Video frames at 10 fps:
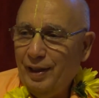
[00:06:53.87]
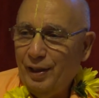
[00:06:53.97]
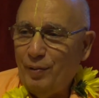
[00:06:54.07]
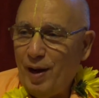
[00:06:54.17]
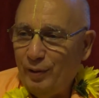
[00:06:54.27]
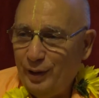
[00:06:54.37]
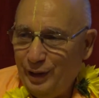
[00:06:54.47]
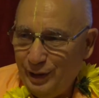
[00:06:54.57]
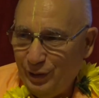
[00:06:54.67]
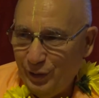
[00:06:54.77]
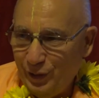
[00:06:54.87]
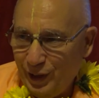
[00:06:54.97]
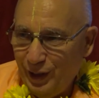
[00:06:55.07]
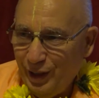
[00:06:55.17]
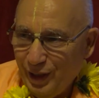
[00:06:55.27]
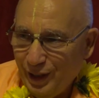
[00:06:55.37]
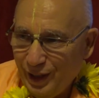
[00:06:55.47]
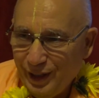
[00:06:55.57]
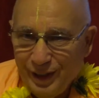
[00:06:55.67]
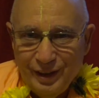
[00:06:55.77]
crowded into
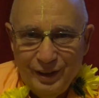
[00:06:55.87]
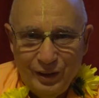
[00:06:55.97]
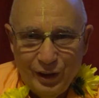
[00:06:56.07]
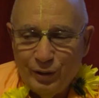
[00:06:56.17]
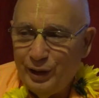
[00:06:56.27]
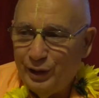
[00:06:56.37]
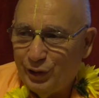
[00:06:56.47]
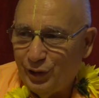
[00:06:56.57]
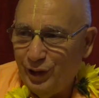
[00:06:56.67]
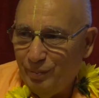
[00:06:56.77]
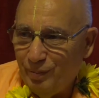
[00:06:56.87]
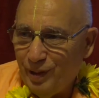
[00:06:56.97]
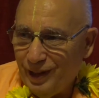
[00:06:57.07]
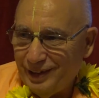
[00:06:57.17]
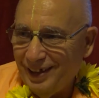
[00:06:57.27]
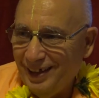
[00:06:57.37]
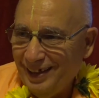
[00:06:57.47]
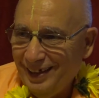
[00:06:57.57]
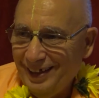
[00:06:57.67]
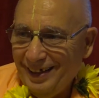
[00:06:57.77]
the Green Street Mutt.
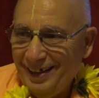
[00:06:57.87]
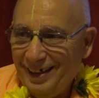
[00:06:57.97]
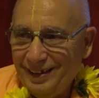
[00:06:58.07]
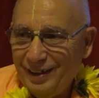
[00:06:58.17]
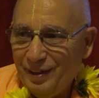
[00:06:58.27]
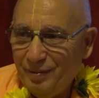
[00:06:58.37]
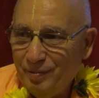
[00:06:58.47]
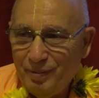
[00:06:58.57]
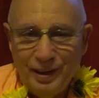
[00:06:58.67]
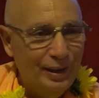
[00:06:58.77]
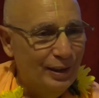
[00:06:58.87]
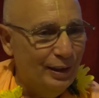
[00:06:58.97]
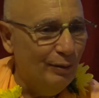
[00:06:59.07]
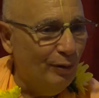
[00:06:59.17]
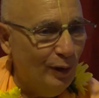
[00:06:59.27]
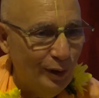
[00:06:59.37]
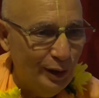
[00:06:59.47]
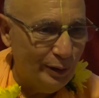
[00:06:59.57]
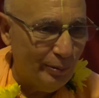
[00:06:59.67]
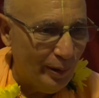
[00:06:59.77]
And many of the
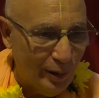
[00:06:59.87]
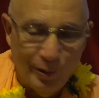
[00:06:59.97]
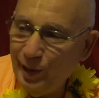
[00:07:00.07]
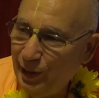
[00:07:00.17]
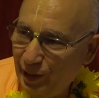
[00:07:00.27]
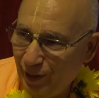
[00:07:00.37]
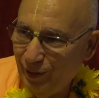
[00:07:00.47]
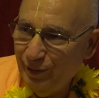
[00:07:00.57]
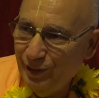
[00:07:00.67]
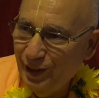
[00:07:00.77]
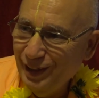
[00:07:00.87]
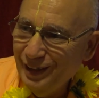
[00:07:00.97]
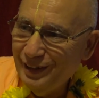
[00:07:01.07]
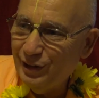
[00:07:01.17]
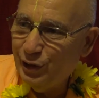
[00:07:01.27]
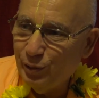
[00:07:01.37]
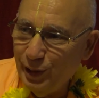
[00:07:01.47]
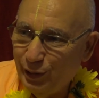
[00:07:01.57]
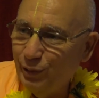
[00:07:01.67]
devotees were going down the street